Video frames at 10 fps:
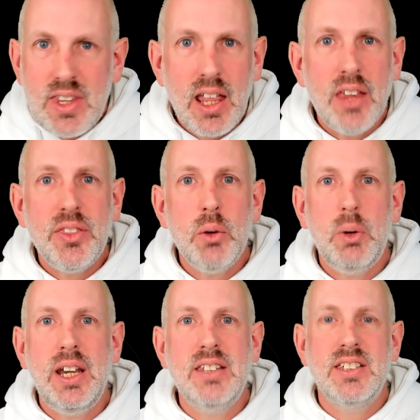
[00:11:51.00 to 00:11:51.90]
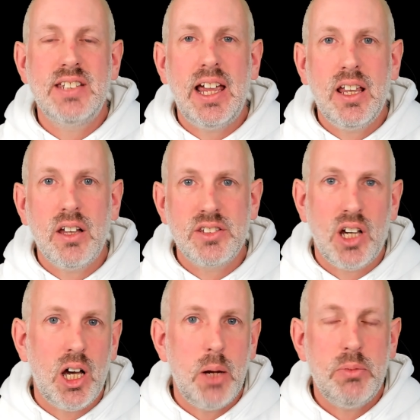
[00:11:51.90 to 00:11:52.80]
and that we need to take our
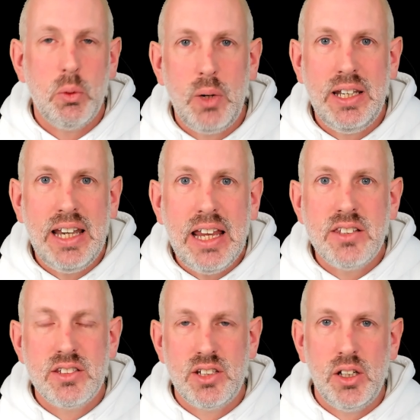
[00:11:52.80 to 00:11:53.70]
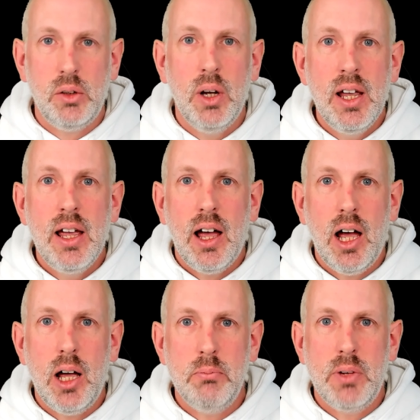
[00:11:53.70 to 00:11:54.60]
time, that we need to
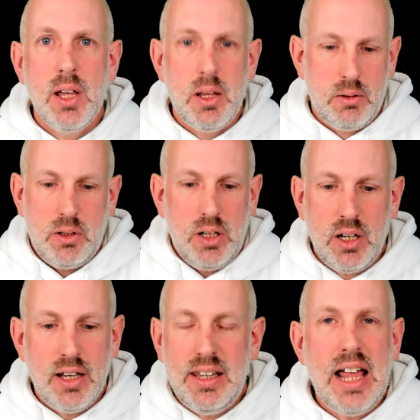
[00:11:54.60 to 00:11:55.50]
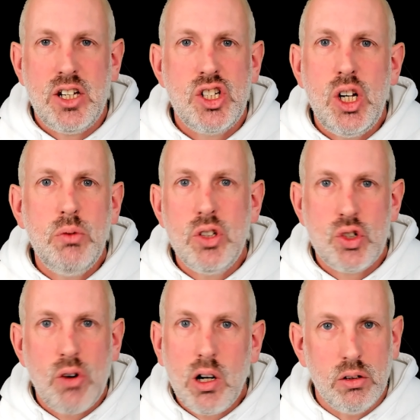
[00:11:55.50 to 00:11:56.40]
let students
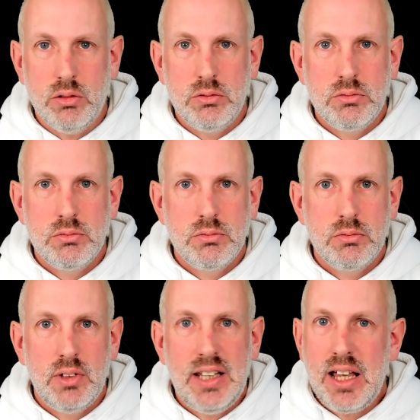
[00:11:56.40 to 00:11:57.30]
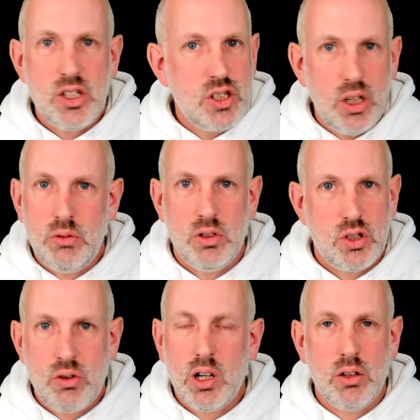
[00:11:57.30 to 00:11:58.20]
struggle. Let students
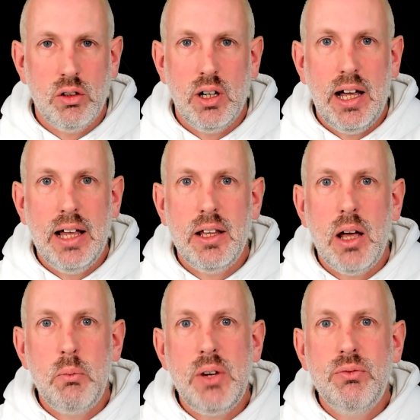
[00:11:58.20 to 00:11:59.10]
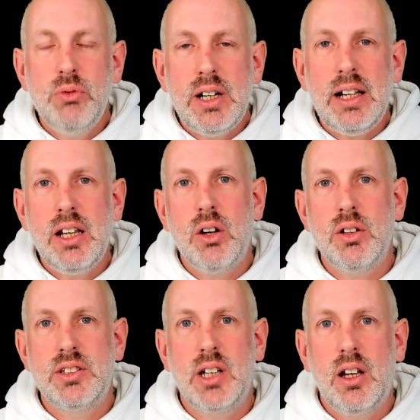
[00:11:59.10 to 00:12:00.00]
struggle. And we've really got to